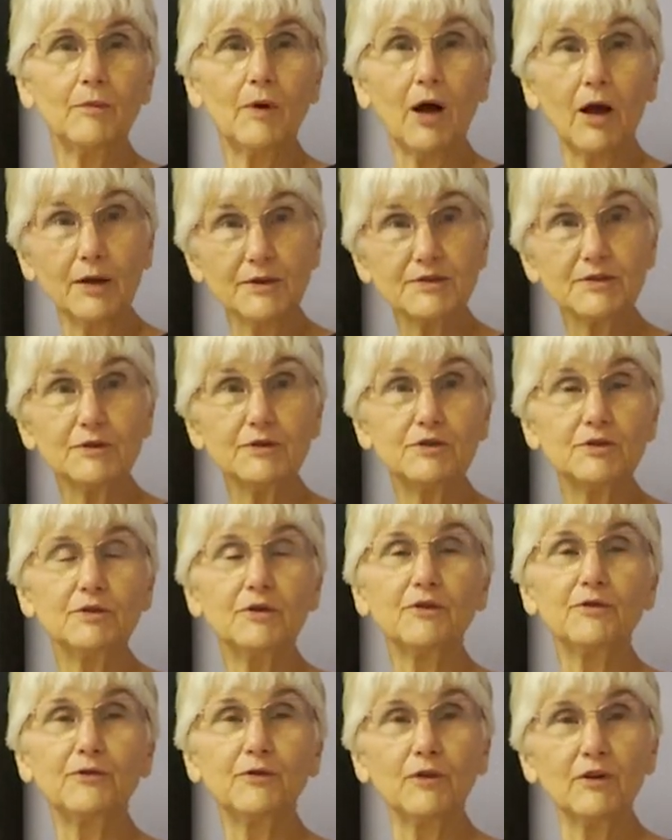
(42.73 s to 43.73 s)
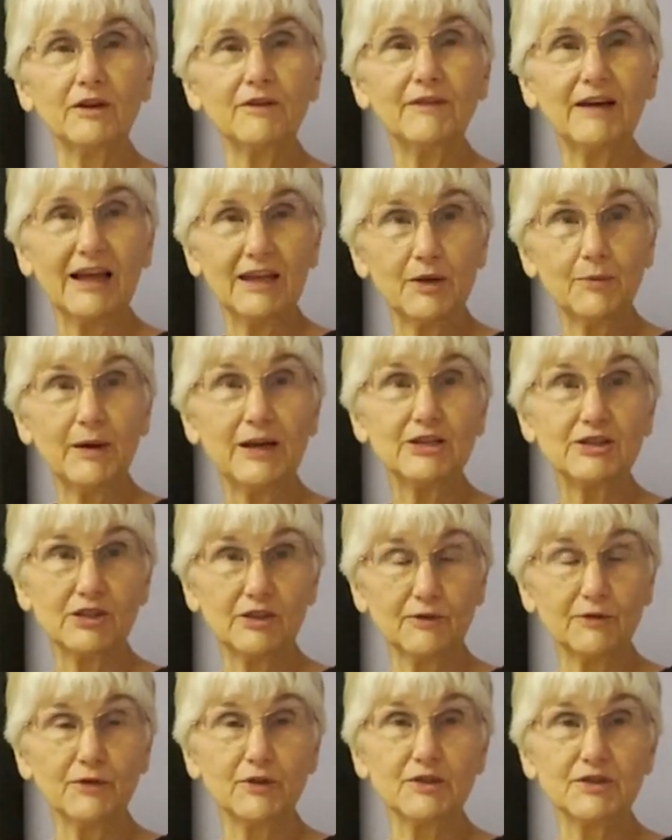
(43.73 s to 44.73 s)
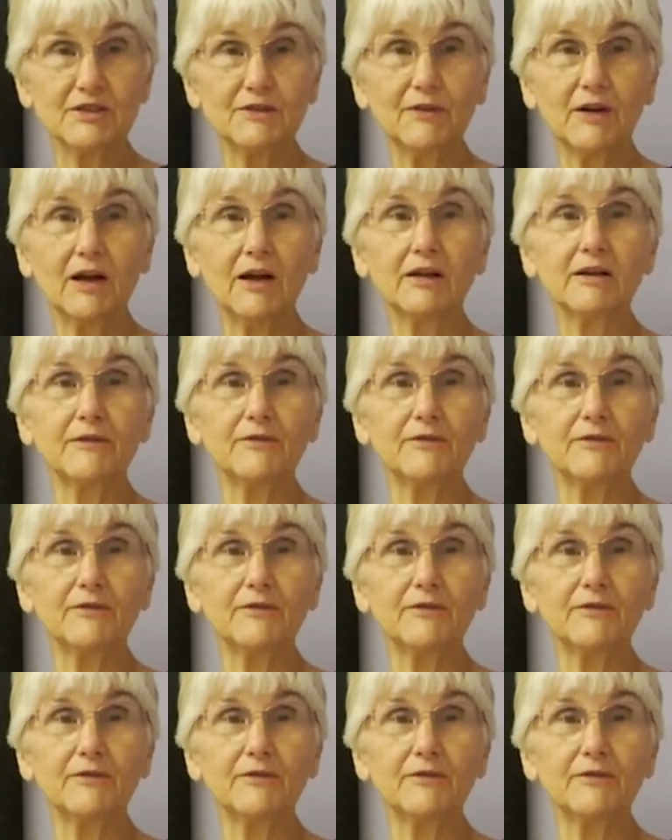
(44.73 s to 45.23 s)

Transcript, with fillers: also do a full evaluation, first of all,